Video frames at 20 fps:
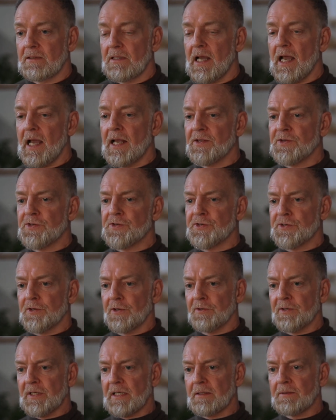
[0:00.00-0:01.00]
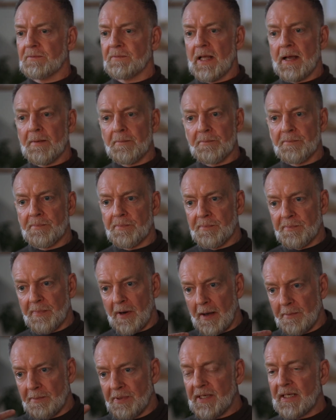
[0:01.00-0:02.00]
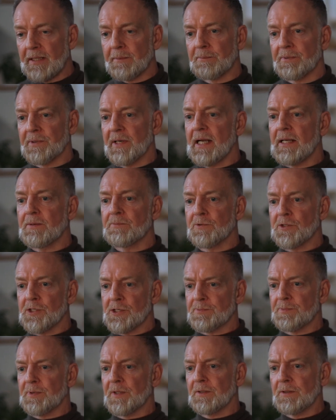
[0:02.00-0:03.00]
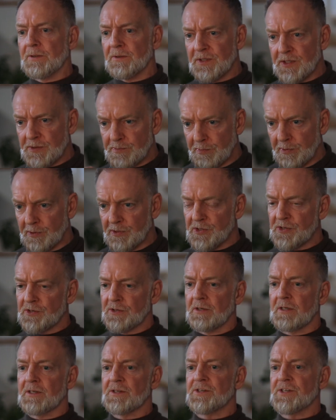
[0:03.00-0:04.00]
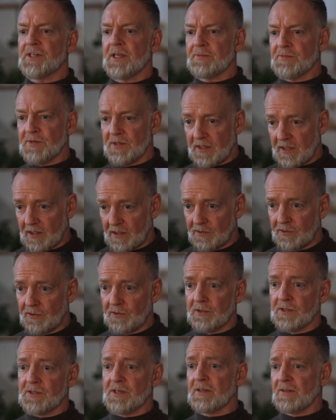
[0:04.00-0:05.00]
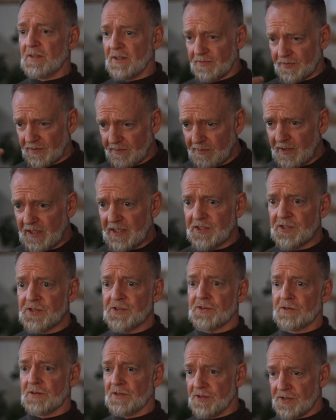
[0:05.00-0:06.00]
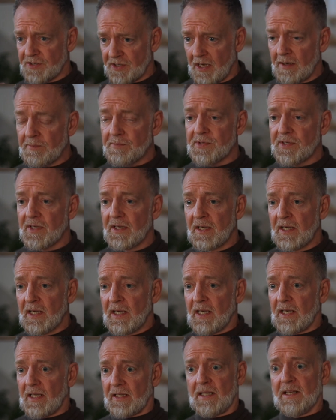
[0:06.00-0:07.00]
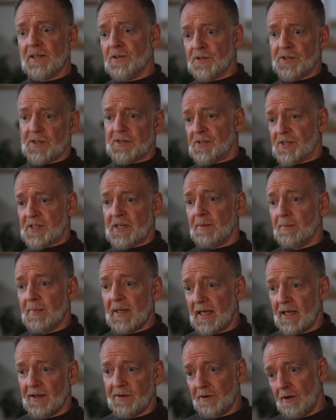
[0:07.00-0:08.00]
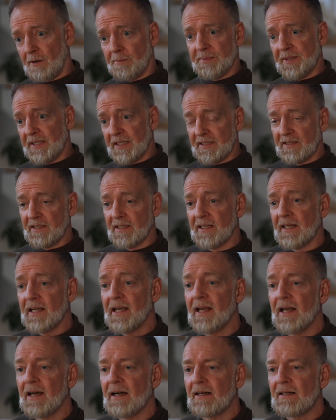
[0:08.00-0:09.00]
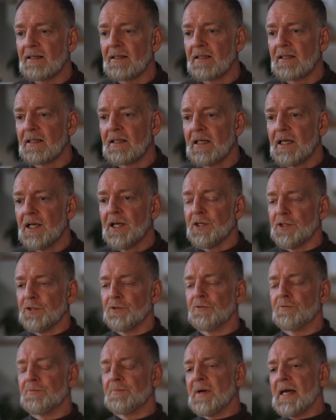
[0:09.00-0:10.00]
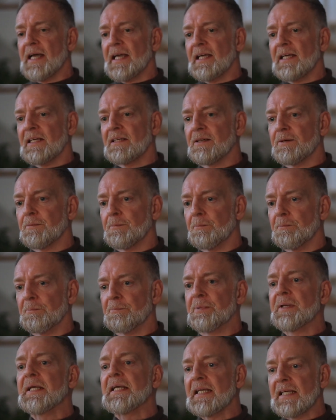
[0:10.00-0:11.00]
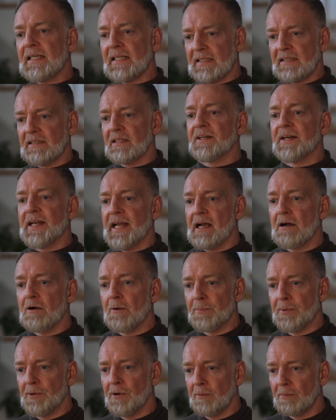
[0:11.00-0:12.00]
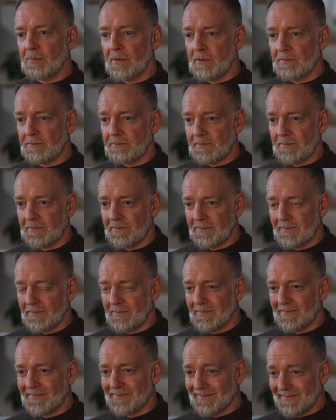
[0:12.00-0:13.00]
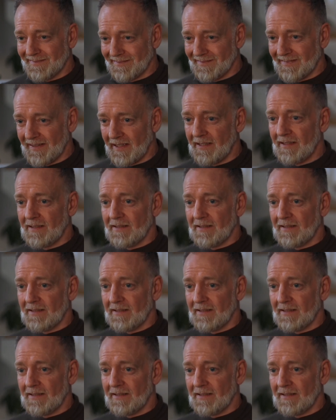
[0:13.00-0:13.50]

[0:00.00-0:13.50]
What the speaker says: And so in that, by being brainwashed by all these Buddhist concepts and Hindu concepts, different religious concepts, that you can somehow not be in the now, you've made being in the now a problem. Yeah?